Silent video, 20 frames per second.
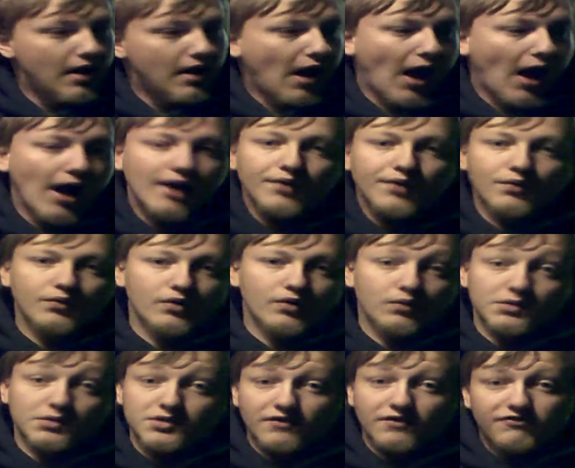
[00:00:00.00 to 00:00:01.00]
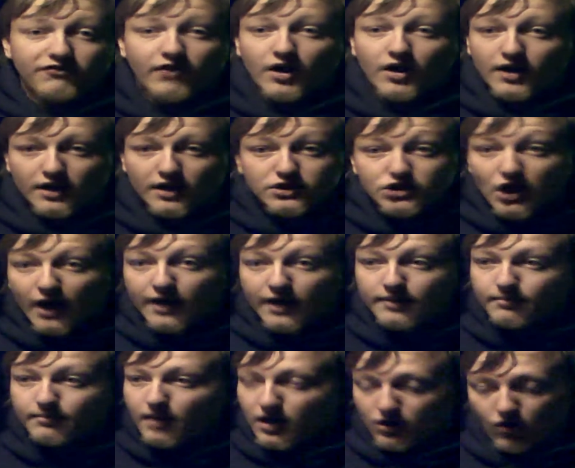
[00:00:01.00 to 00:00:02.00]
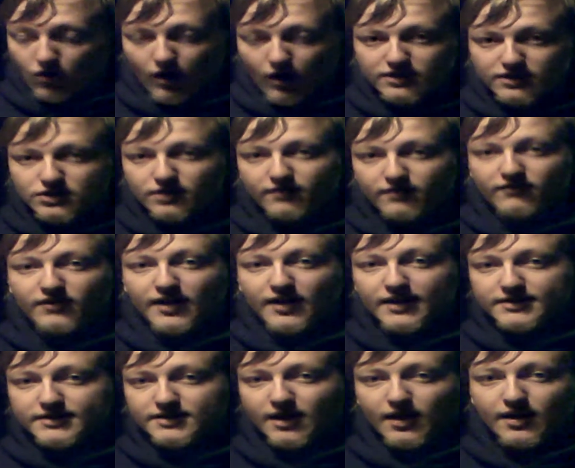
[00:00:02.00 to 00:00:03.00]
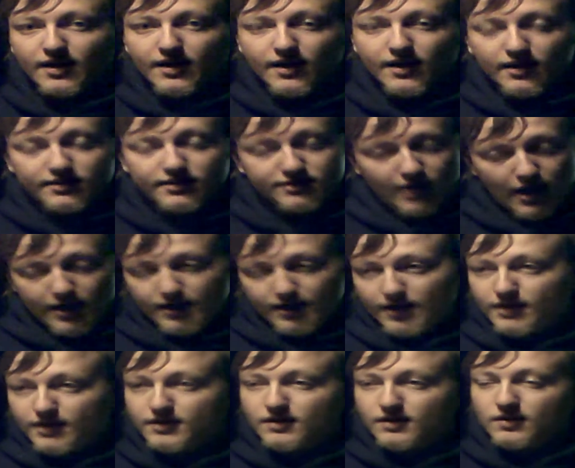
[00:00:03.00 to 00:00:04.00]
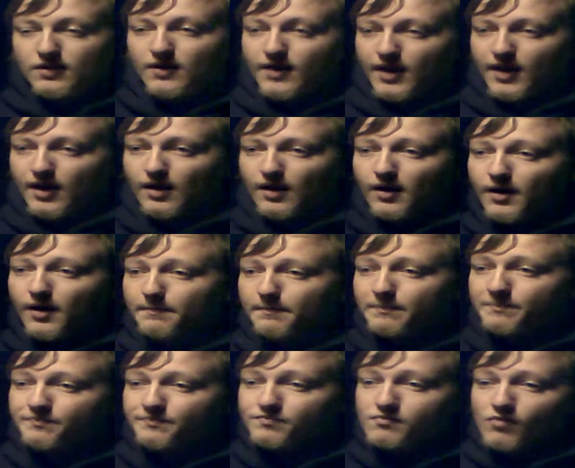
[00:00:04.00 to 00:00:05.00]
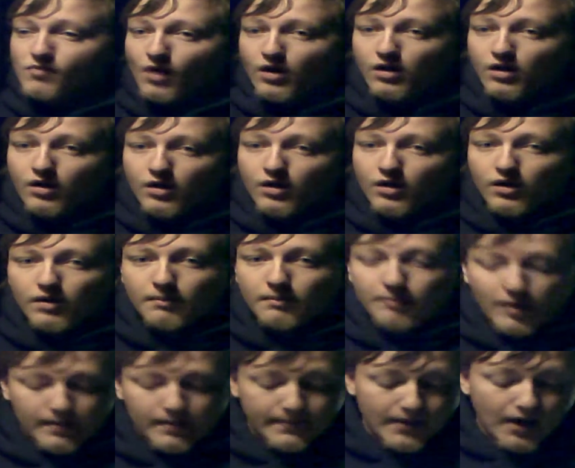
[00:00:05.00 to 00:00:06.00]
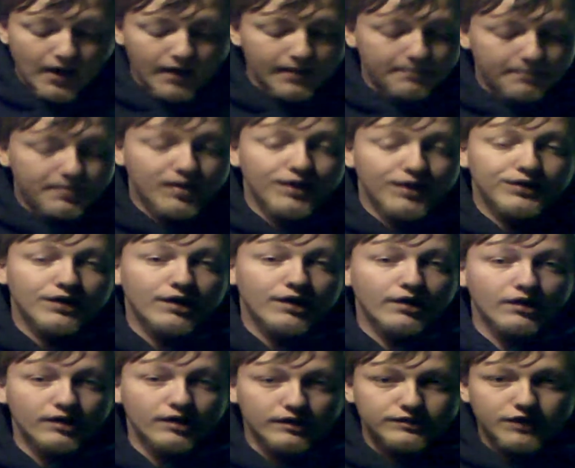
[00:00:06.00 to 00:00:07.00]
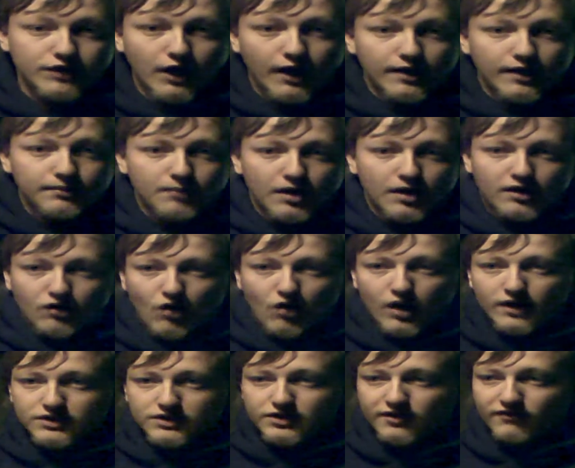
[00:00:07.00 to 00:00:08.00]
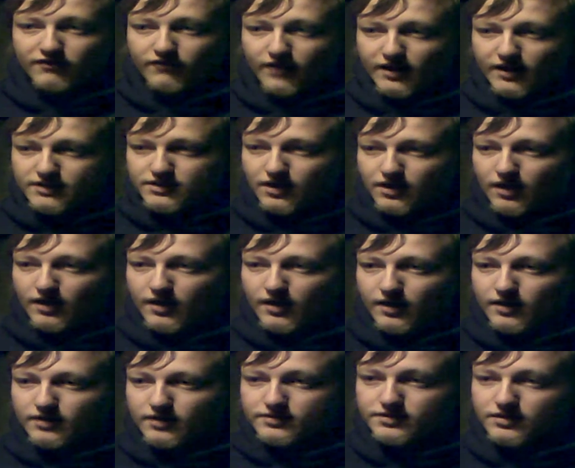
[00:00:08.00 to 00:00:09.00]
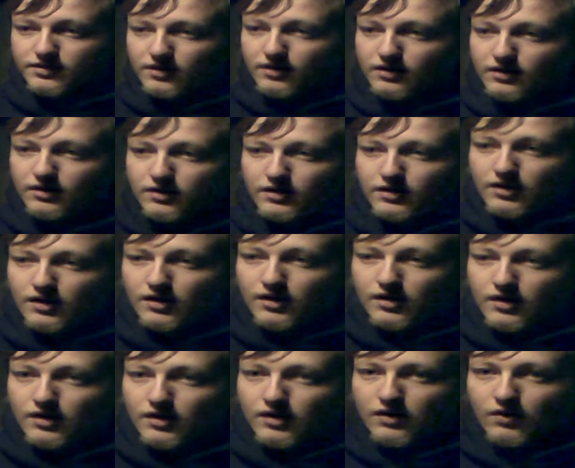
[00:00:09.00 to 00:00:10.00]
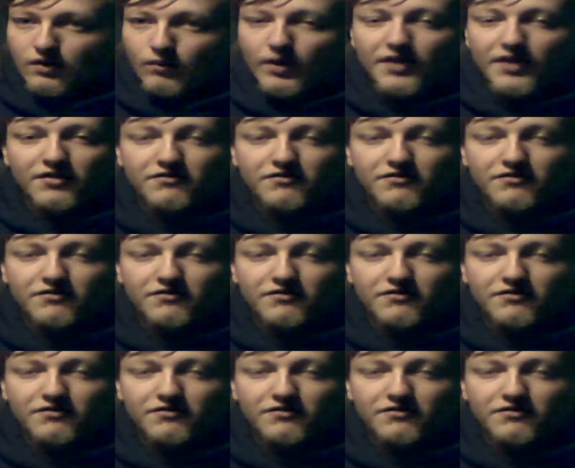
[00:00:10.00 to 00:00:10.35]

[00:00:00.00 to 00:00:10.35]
I don't know what the fuck a chain migration visa is. I need to look it up. But my opinion on a chain migration visa is, why the